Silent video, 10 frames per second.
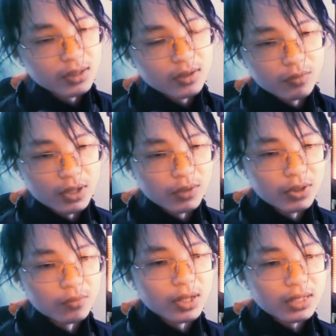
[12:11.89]
We don't
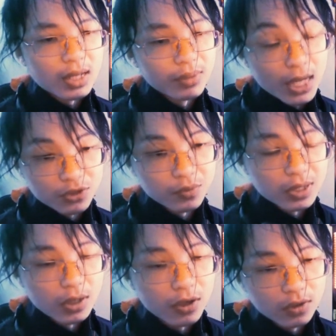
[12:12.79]
want that, but actually we
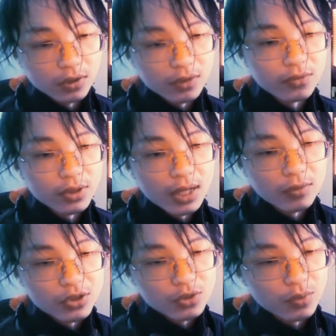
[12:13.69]
are looking for that. We
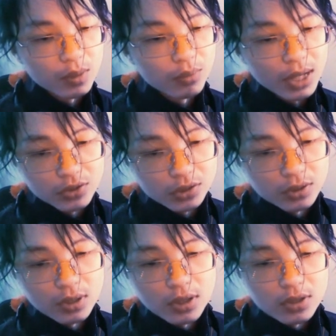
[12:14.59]
just want a browser.
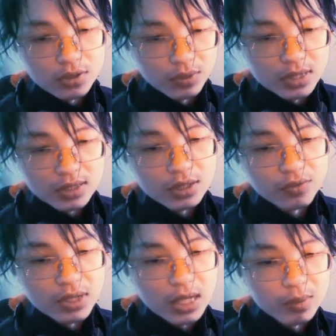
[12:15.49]
So we decided to
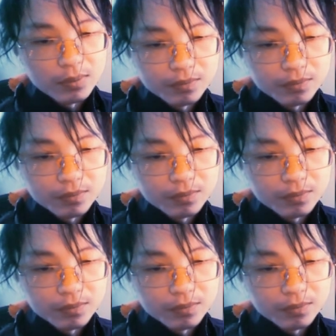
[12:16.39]
rename it.